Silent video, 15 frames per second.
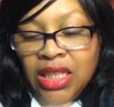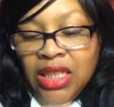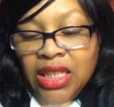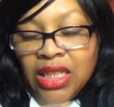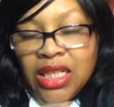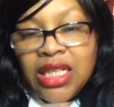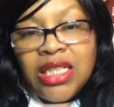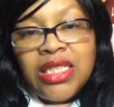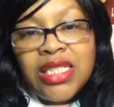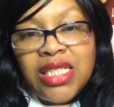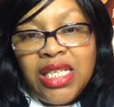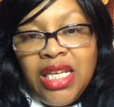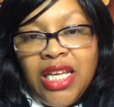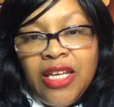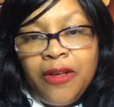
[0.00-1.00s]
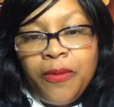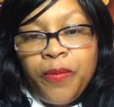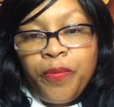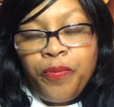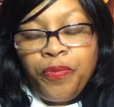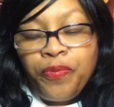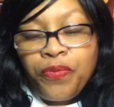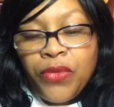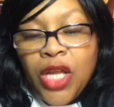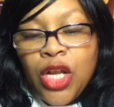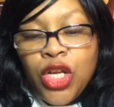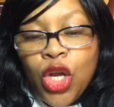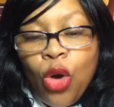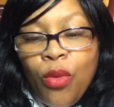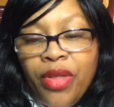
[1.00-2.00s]
content
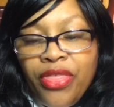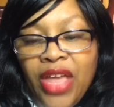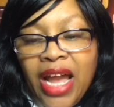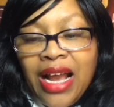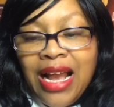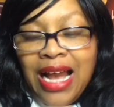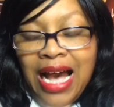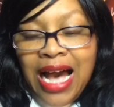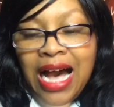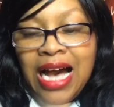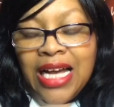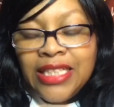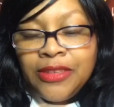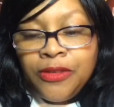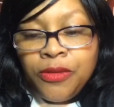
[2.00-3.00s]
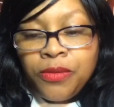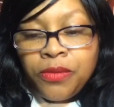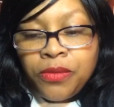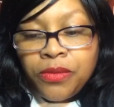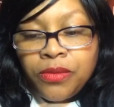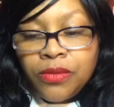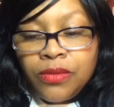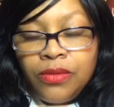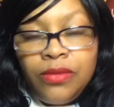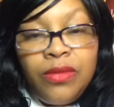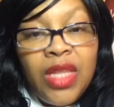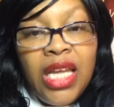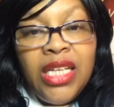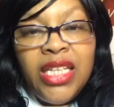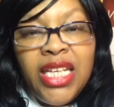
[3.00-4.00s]
knowing that God
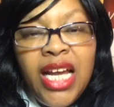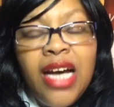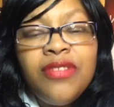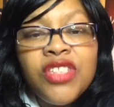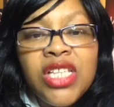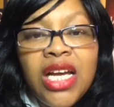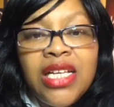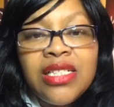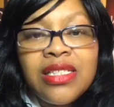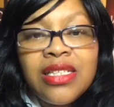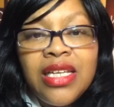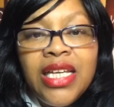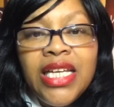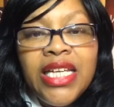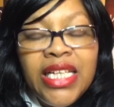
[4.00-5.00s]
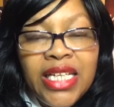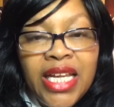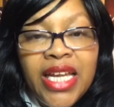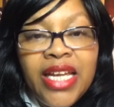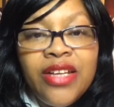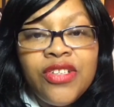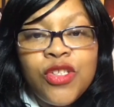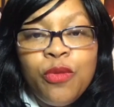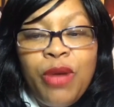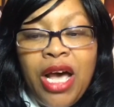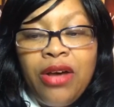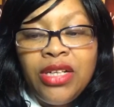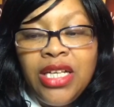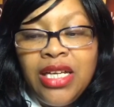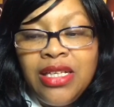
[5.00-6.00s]
loves us, He cares about
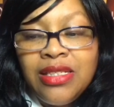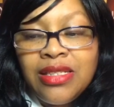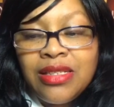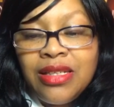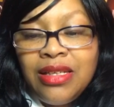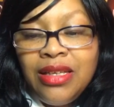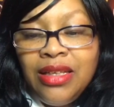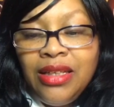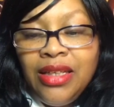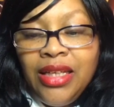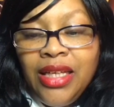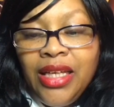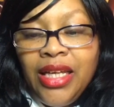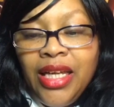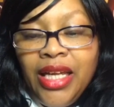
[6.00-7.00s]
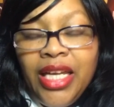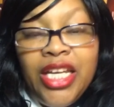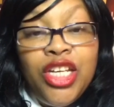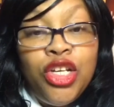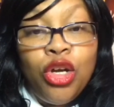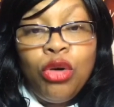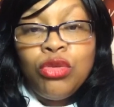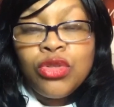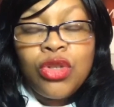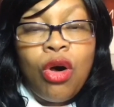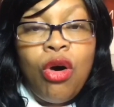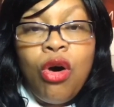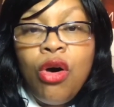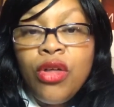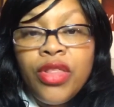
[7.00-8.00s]
us, He knows
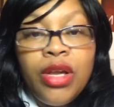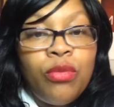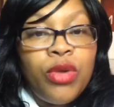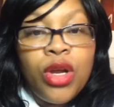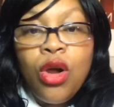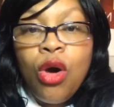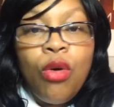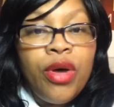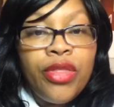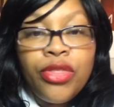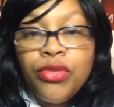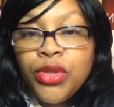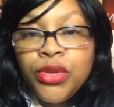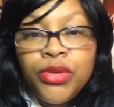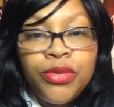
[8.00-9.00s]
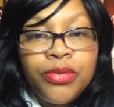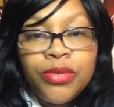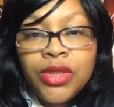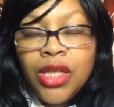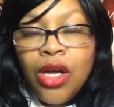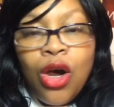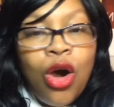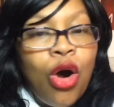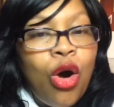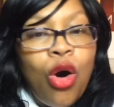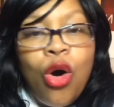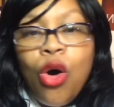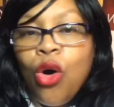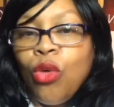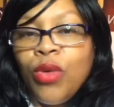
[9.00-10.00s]
all that we're going through.
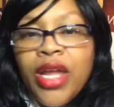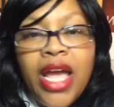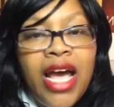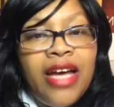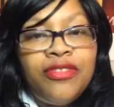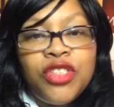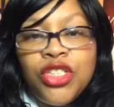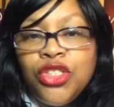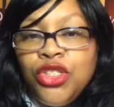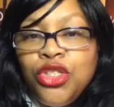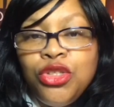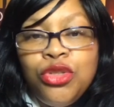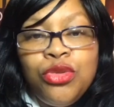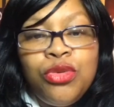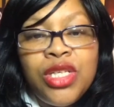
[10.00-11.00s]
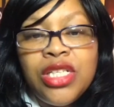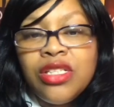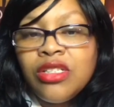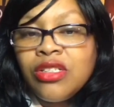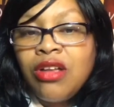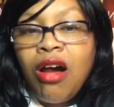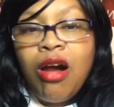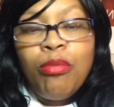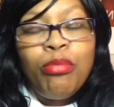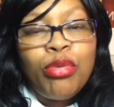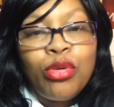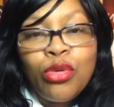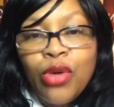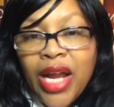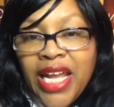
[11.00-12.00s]
All we have to do is start
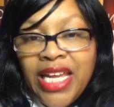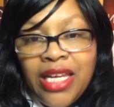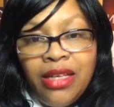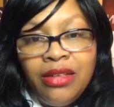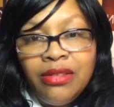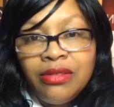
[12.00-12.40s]
praying,